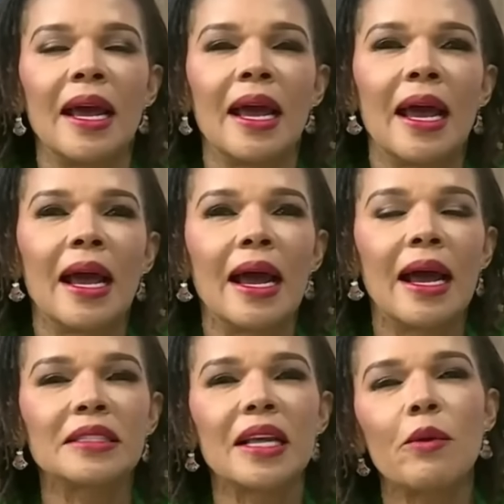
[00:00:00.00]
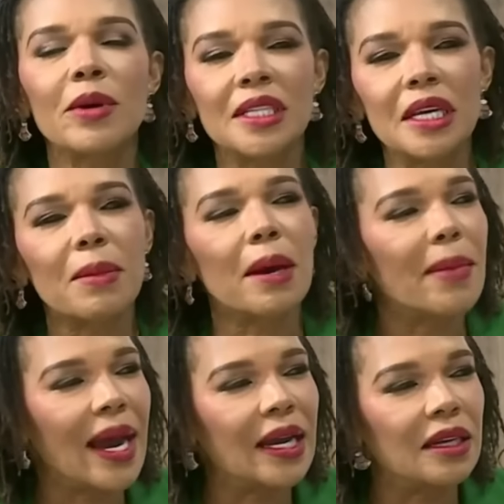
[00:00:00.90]
So that was in my mind
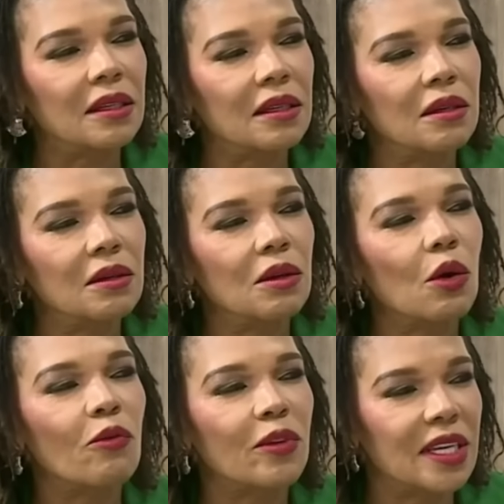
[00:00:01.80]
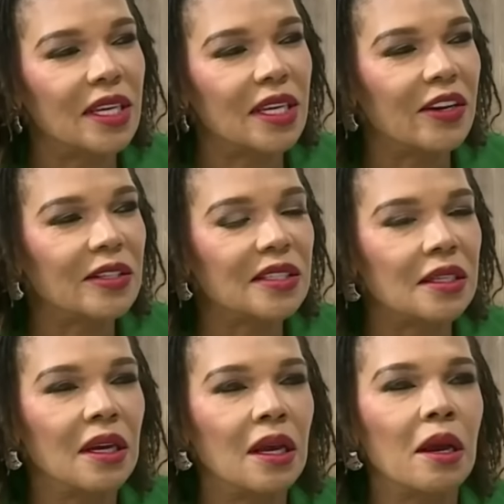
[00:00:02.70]
over the years.
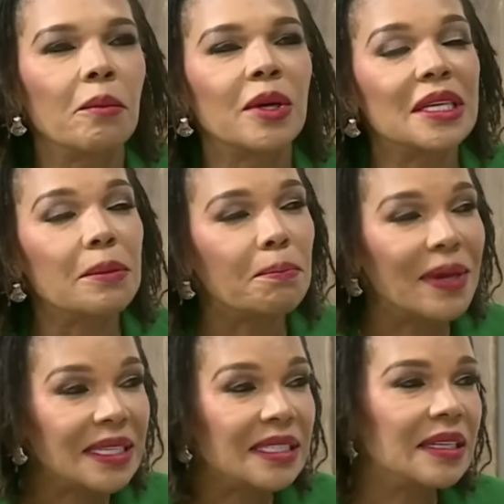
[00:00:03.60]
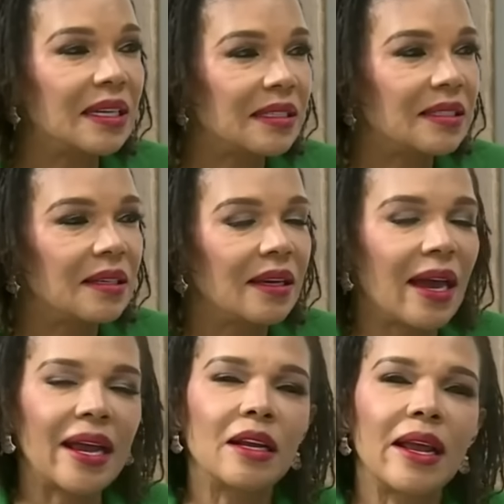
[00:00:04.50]
But in business, I
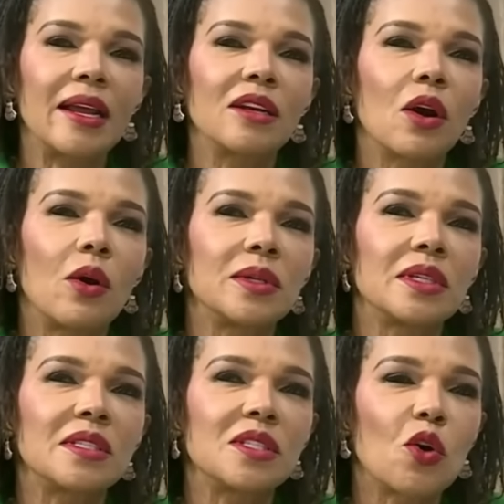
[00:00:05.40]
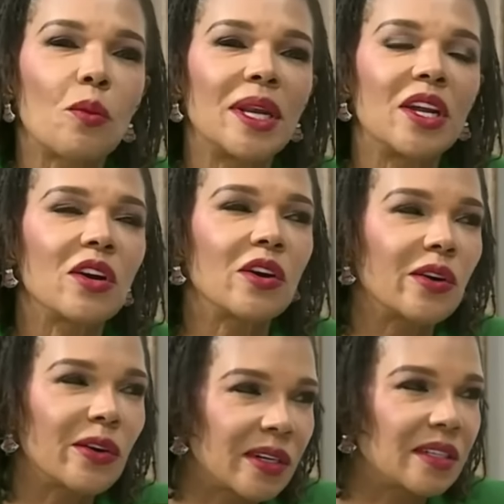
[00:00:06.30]
encountered so many
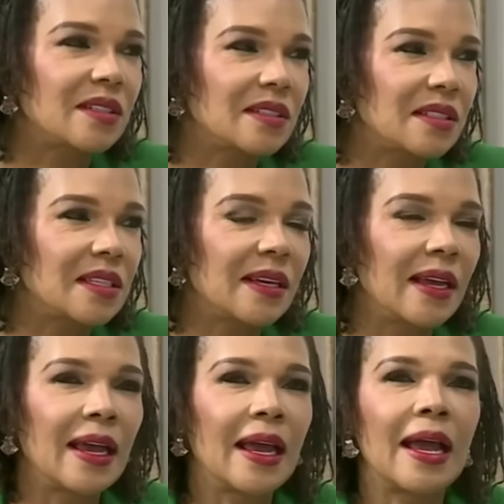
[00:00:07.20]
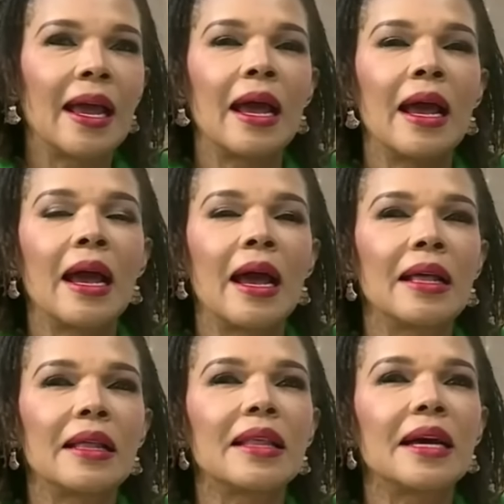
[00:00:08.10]
hurdles that
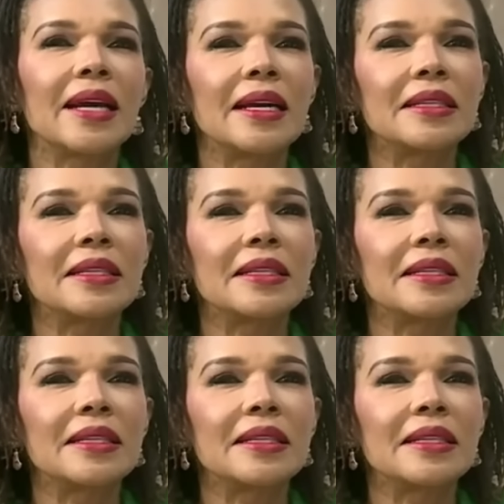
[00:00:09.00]
I said,